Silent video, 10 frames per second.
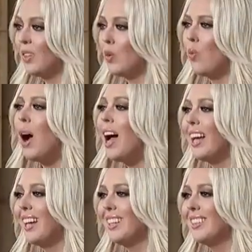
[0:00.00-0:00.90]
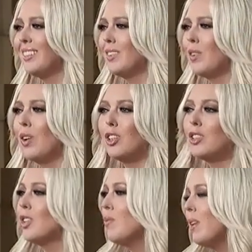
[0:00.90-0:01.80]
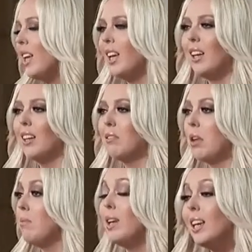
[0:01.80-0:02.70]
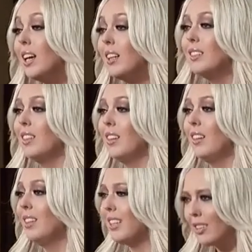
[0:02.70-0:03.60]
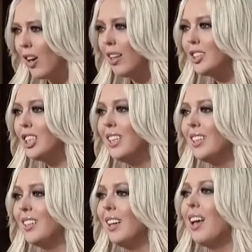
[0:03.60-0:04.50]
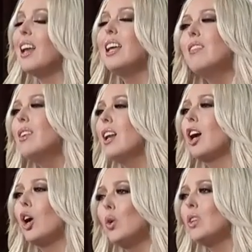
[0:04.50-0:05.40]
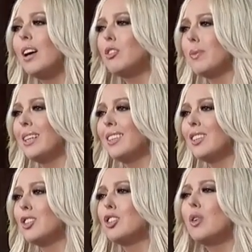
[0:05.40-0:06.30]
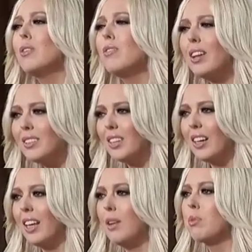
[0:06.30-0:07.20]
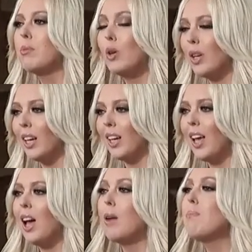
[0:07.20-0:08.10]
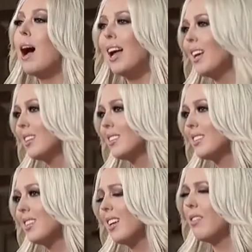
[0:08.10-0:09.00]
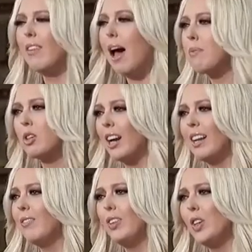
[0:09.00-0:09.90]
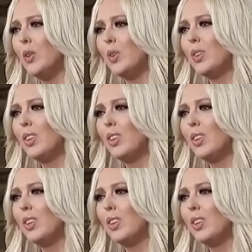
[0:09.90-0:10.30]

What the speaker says: Why are so many in media and technology and even in our own government so invested in promoting a biased and fabricated view?